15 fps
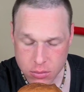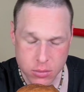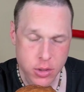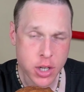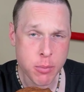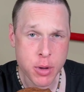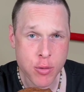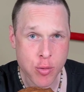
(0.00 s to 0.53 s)

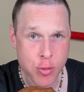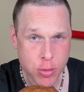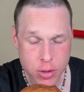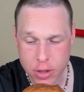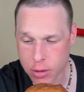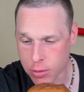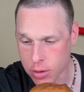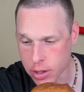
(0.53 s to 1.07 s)
it'd be
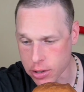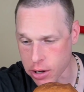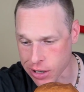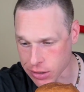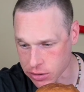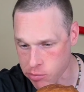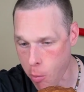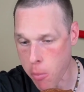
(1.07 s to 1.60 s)
really, really
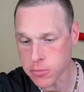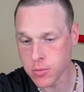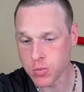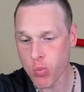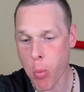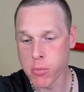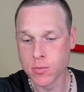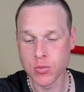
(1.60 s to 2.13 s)
nice.
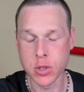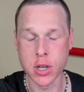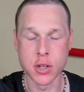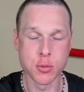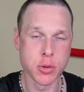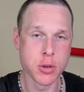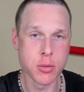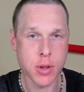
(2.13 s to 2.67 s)
Like, because
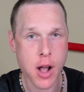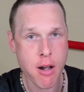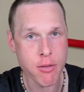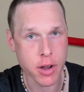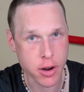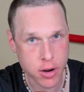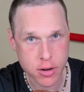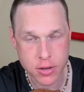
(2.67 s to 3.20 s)
we don't have
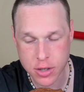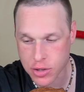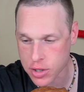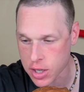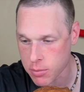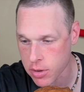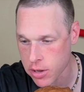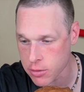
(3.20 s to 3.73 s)
air conditioning
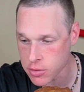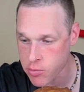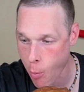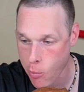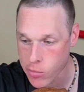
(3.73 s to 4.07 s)
in my house.